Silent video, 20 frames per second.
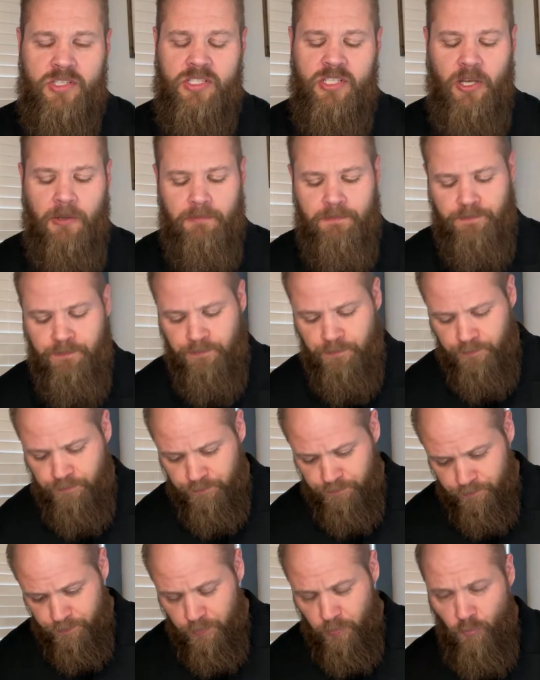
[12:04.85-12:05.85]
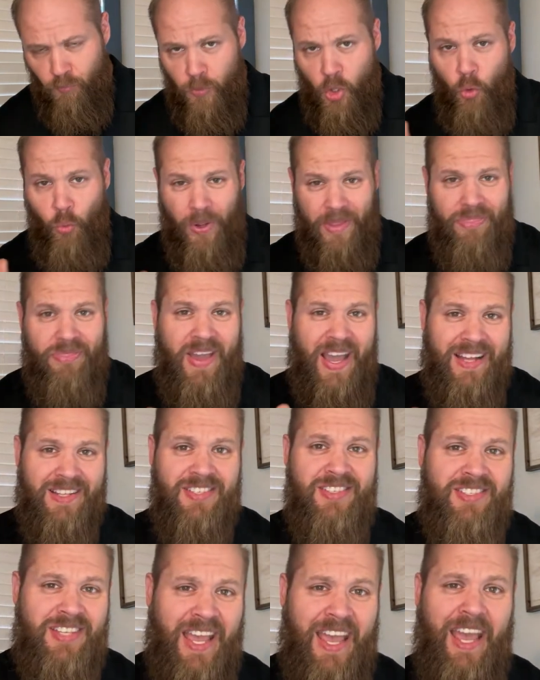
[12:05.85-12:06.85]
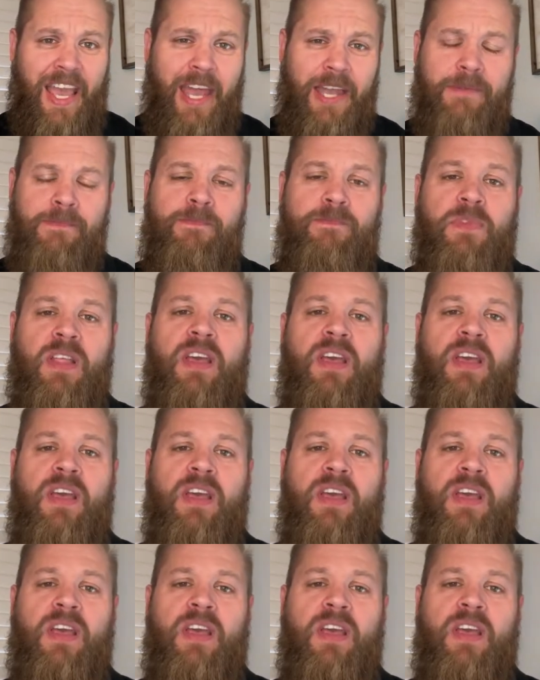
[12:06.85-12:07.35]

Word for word: So, with that said,